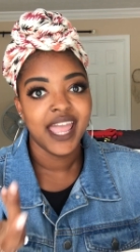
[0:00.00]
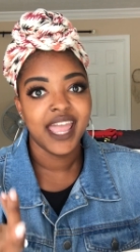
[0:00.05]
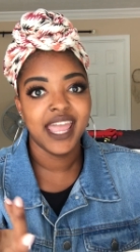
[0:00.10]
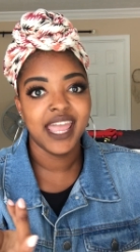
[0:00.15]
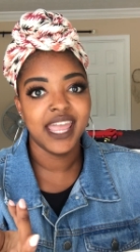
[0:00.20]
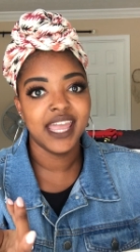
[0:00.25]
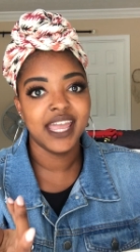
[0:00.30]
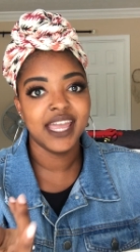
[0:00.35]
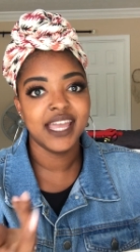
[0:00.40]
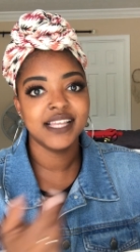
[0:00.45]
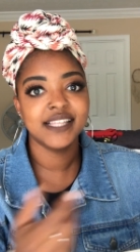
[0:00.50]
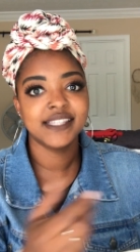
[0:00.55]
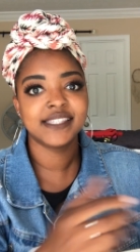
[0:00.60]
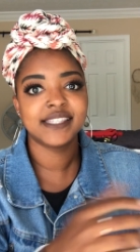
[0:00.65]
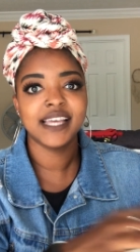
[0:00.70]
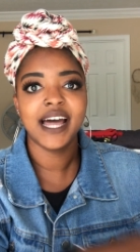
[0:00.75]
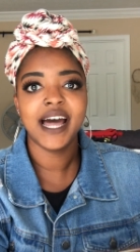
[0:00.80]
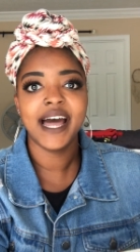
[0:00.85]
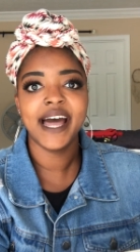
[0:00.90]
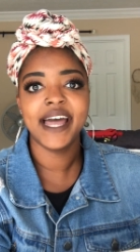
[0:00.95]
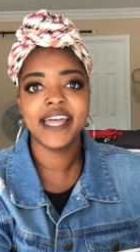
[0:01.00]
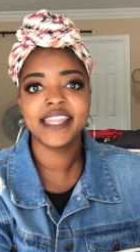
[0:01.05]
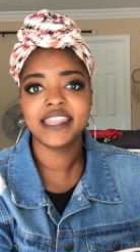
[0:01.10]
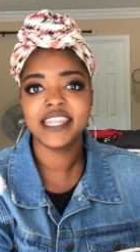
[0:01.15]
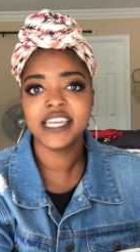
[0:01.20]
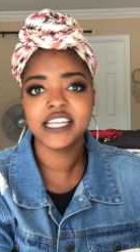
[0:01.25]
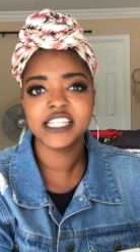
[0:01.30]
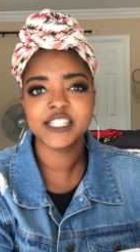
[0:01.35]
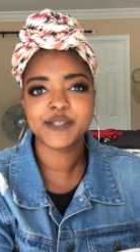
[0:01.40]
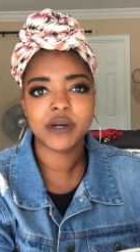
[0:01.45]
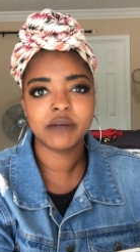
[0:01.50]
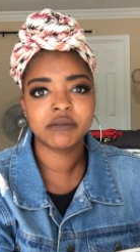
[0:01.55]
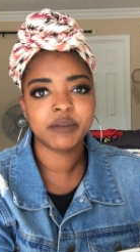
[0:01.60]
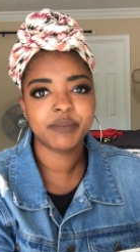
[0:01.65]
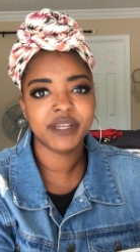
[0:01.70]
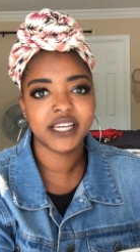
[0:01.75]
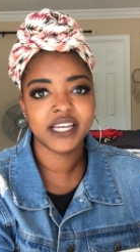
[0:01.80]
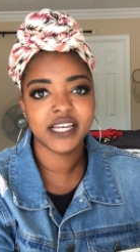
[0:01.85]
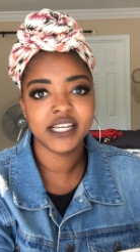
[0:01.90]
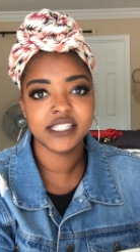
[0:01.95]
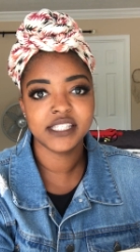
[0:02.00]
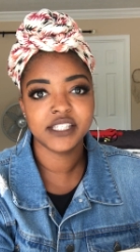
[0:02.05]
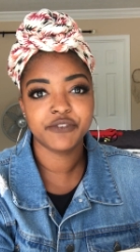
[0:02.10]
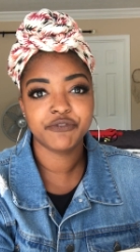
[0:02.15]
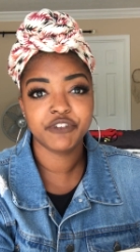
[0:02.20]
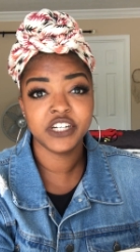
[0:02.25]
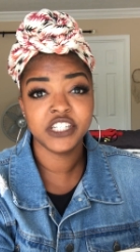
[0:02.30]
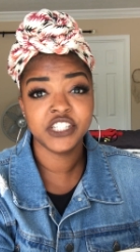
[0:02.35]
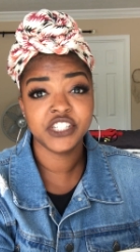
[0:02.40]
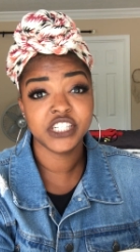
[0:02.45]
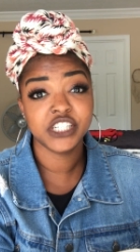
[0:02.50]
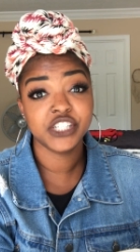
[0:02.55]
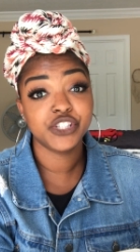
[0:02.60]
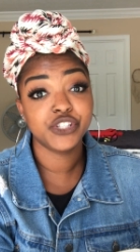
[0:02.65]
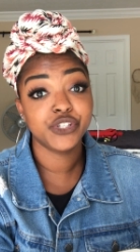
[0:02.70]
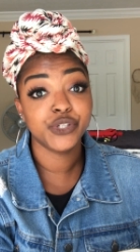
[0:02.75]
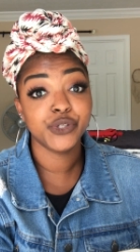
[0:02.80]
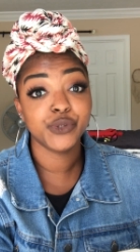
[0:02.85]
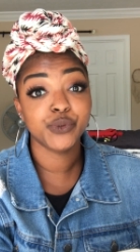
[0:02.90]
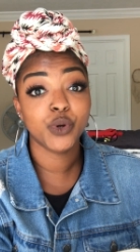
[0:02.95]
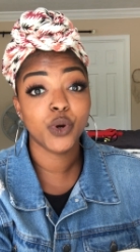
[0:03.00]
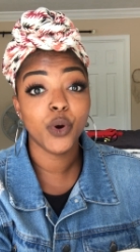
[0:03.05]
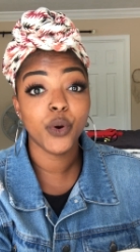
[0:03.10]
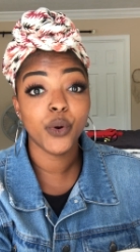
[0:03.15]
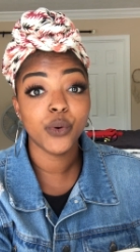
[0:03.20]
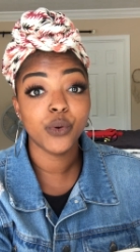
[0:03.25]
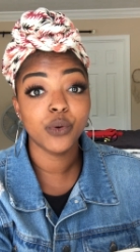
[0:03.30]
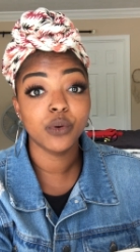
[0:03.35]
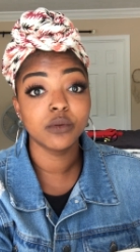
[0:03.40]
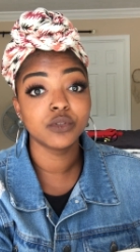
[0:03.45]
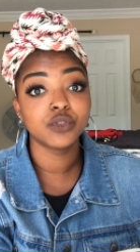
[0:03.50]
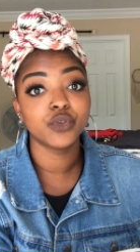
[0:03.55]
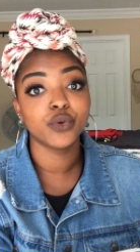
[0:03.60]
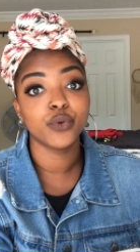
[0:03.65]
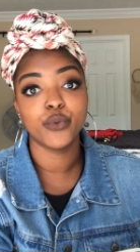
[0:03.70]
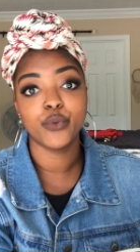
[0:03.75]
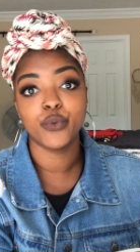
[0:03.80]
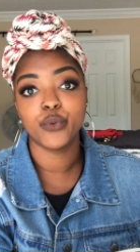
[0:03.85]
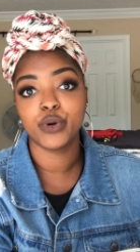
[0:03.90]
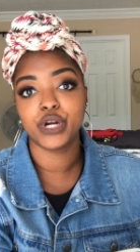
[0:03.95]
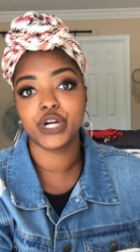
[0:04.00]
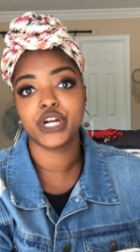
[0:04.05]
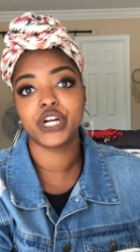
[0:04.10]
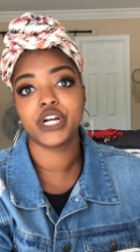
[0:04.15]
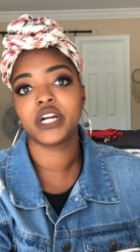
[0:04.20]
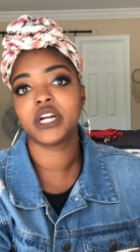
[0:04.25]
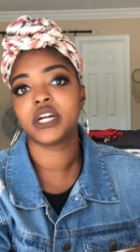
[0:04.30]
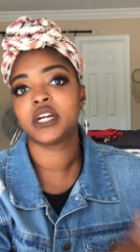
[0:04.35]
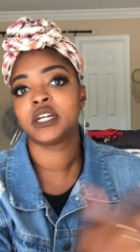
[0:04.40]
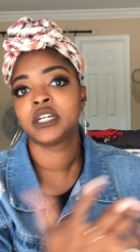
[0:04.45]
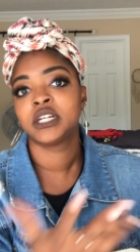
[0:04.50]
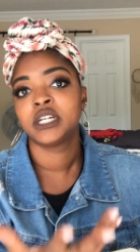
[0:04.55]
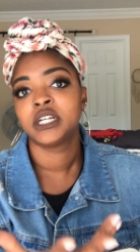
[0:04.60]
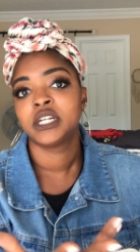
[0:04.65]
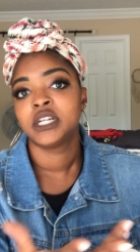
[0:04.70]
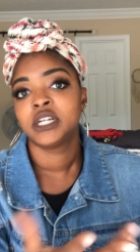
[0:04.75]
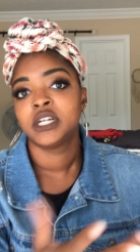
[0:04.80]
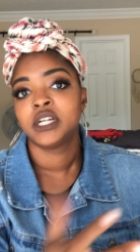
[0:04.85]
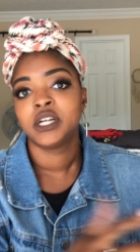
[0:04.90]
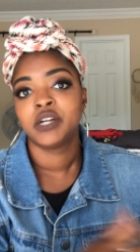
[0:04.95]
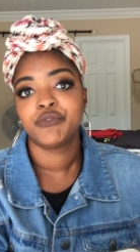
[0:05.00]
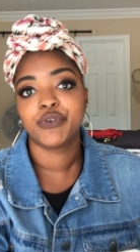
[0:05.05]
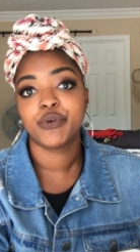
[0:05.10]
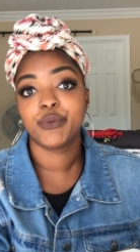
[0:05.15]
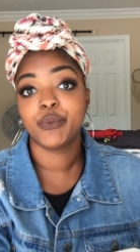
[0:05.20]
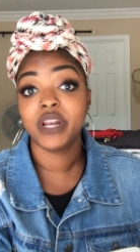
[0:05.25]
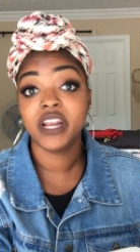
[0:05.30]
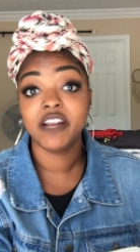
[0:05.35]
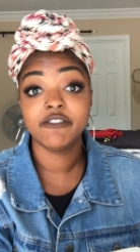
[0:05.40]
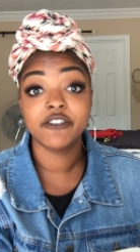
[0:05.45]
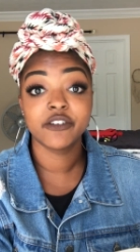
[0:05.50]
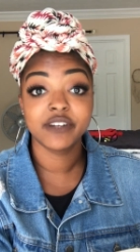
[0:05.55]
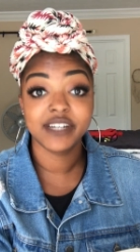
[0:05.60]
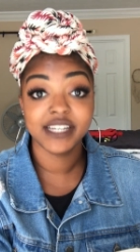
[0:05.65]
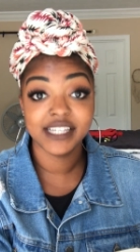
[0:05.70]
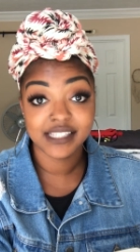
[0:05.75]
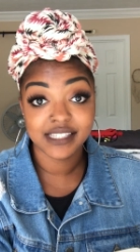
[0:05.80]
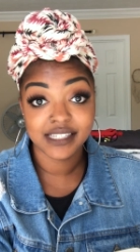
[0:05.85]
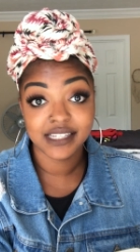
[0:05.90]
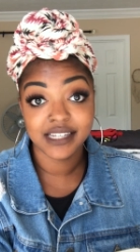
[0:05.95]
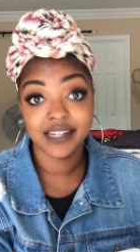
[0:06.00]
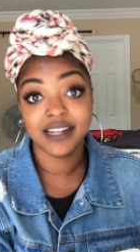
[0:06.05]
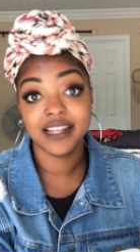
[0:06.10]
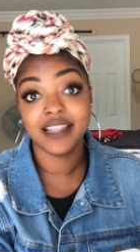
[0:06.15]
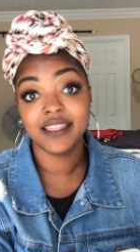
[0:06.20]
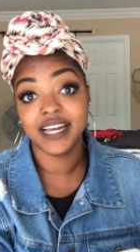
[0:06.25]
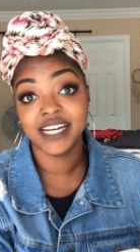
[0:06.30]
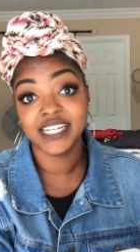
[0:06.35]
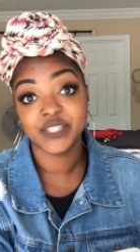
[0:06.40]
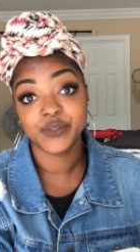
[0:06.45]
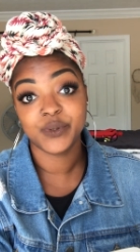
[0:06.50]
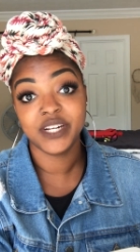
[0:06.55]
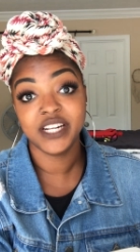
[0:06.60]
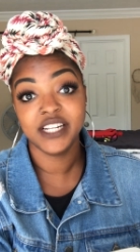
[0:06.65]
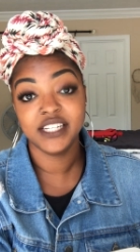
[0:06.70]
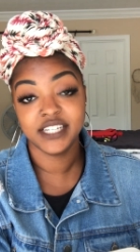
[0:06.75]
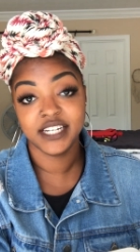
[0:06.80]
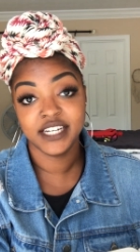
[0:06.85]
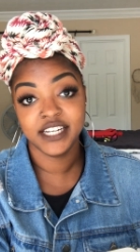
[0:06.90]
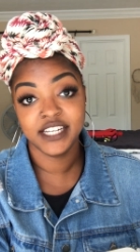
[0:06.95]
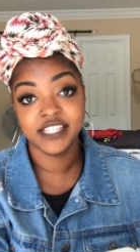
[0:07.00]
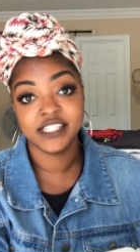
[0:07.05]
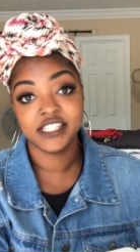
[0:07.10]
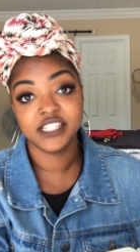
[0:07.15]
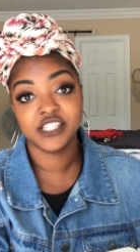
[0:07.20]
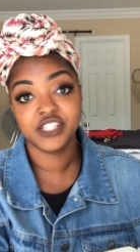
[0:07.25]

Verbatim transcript: And I think it's probably because the fridge gets too cold, or for whatever reason, that's what it does.